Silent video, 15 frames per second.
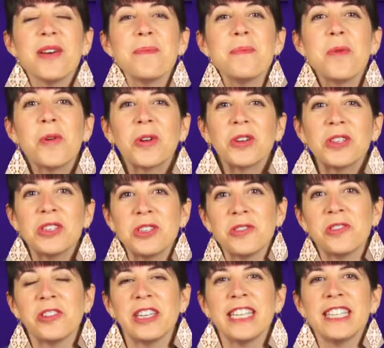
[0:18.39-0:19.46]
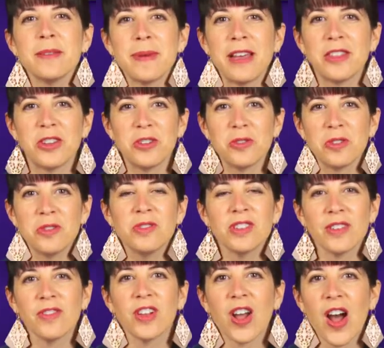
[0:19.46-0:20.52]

more stories about the truths of